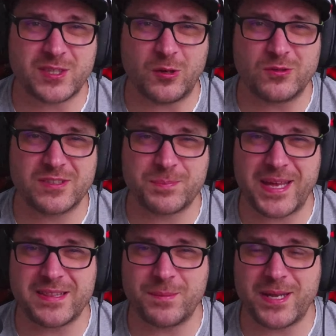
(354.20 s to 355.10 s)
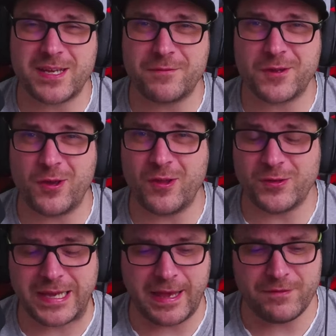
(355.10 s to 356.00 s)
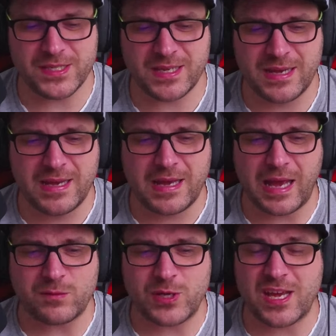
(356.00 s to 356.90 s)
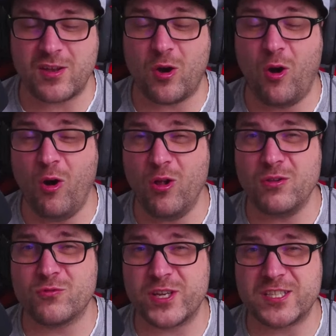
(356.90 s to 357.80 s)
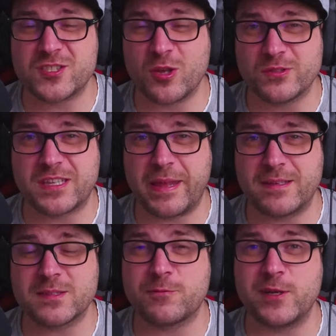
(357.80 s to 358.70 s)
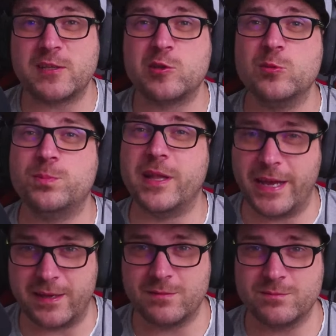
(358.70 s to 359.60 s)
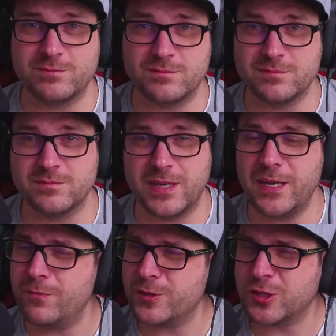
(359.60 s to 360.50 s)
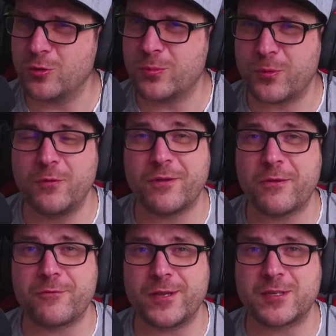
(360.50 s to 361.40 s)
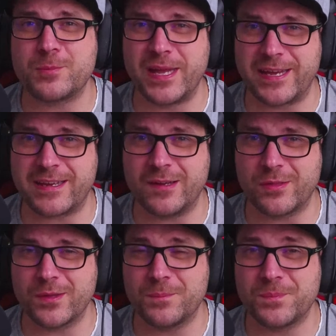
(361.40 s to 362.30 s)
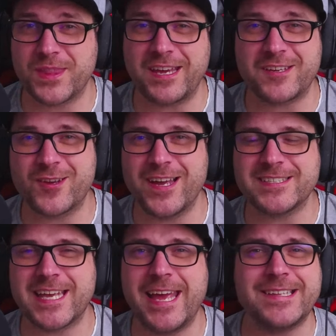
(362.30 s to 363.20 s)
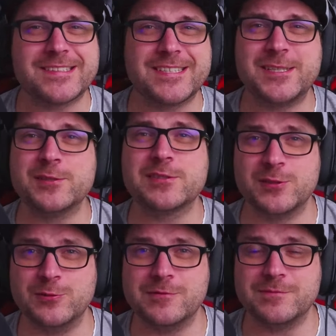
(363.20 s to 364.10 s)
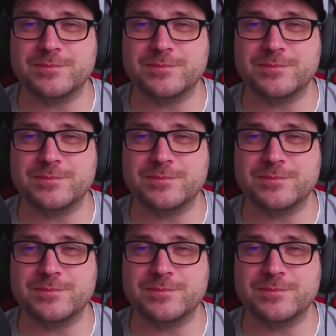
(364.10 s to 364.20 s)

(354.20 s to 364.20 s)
don't spend the money if you don't have it. And we can all reach those things free to play. And I'll show you proof on the free to play account. Thank you guys and see you soon.